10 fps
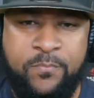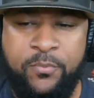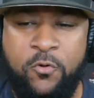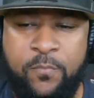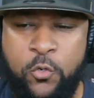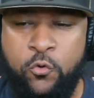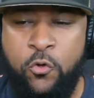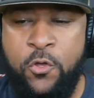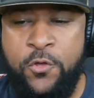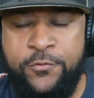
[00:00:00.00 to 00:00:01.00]
the Pro
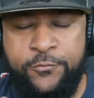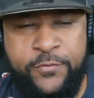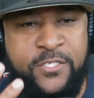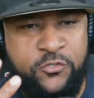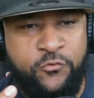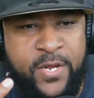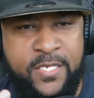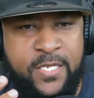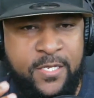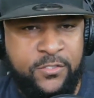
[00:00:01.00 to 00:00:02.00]
Bowl three straight
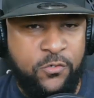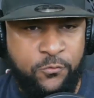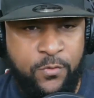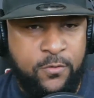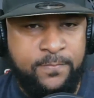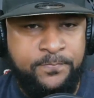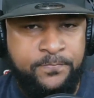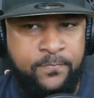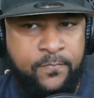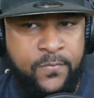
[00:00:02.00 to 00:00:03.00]
years in a row.
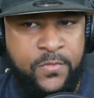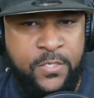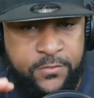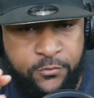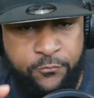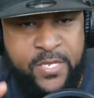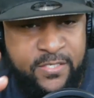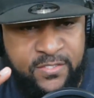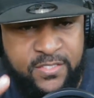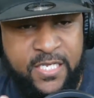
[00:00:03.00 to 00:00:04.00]
The three
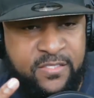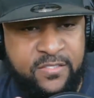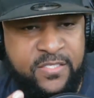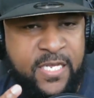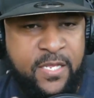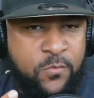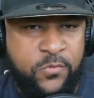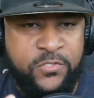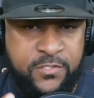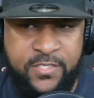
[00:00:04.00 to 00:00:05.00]
seasons that he
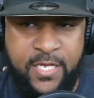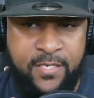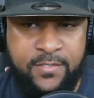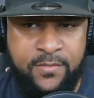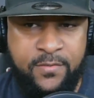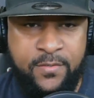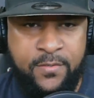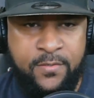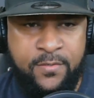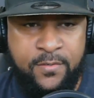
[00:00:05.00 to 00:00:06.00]
was a Saint,
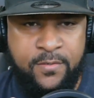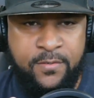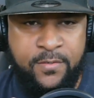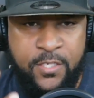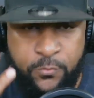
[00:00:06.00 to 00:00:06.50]
he